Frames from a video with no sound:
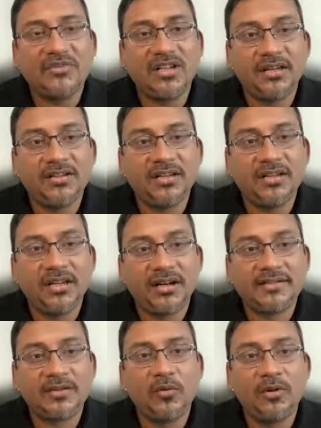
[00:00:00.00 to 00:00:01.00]
changing here
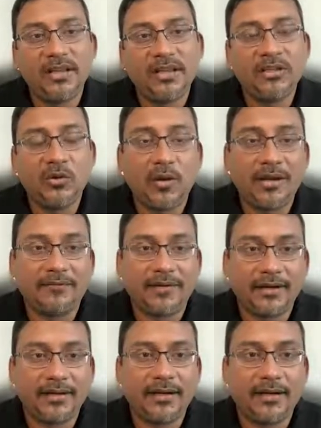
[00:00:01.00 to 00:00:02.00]
is only the UI
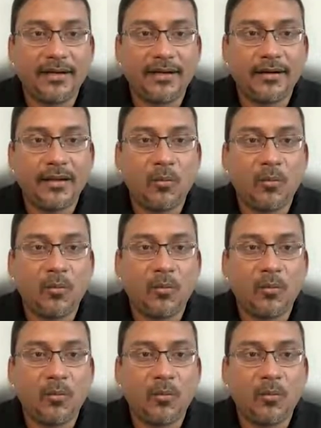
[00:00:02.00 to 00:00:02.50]
front-end layer,